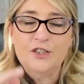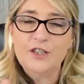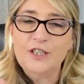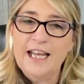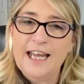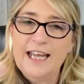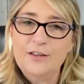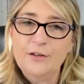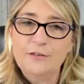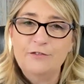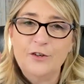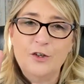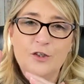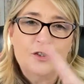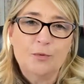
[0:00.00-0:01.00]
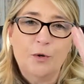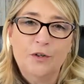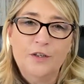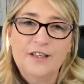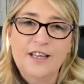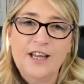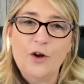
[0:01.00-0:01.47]
and you hit the first one
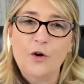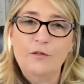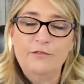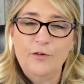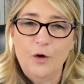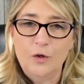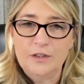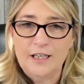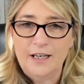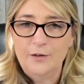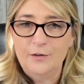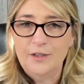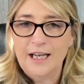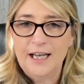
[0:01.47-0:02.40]
and they all fall down.